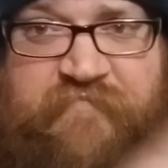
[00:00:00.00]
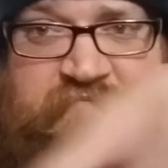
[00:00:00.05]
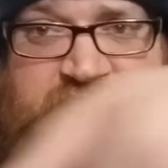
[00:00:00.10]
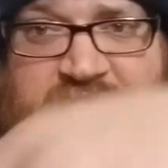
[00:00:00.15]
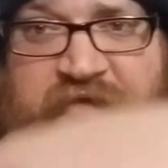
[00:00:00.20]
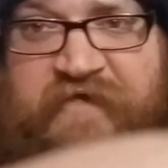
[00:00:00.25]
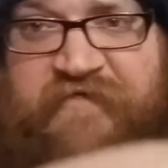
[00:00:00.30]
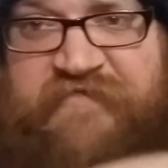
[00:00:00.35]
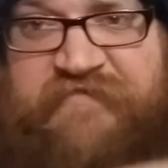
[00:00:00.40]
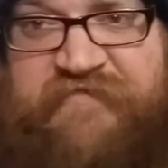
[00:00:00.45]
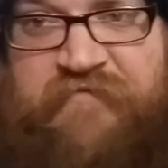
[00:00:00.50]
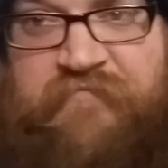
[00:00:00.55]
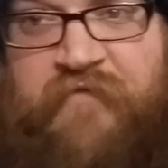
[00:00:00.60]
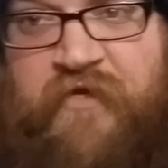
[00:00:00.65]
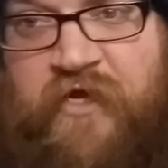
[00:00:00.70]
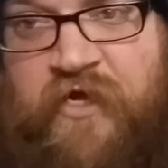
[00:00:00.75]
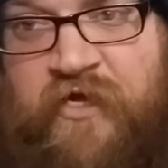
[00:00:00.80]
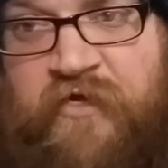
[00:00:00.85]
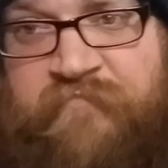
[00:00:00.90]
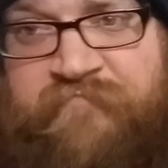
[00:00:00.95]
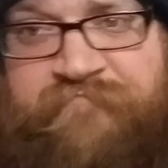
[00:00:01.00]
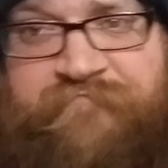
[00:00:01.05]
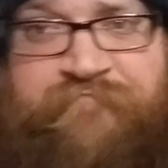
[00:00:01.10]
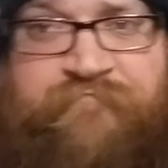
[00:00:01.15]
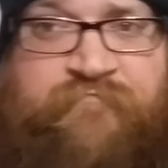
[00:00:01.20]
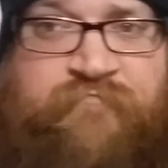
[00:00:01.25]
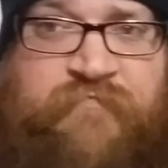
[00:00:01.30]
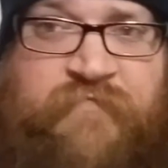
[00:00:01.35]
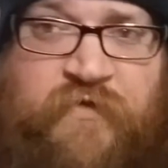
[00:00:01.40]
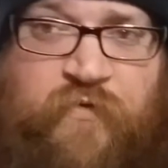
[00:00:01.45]
Beth's a mom.
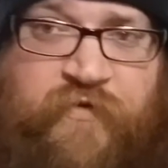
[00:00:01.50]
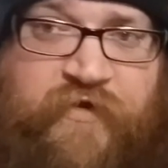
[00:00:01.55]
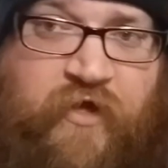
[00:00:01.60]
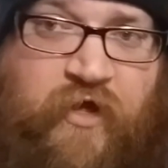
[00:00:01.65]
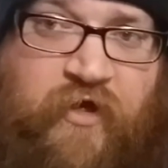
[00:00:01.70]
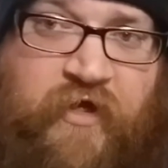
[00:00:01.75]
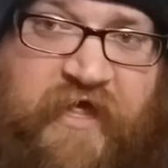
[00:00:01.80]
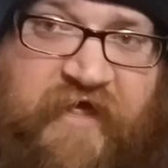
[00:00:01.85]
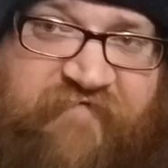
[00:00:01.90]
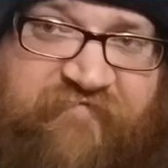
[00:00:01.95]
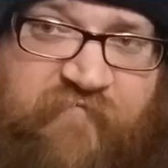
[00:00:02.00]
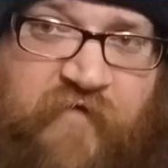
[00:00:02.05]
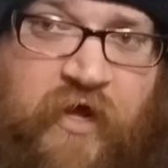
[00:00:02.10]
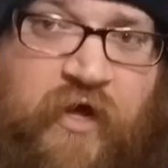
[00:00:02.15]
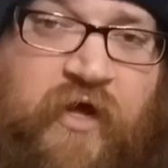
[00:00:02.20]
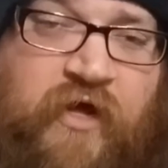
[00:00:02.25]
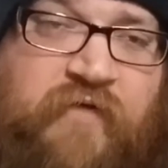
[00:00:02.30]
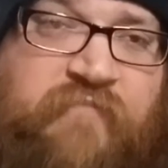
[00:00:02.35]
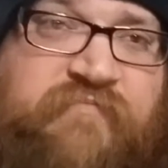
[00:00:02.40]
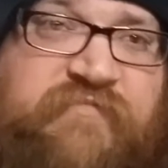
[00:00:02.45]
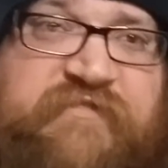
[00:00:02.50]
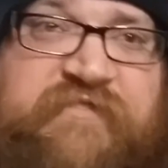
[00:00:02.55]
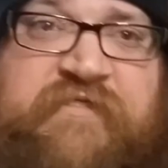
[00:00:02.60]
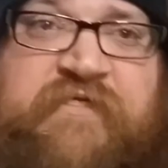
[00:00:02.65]
We all have moms.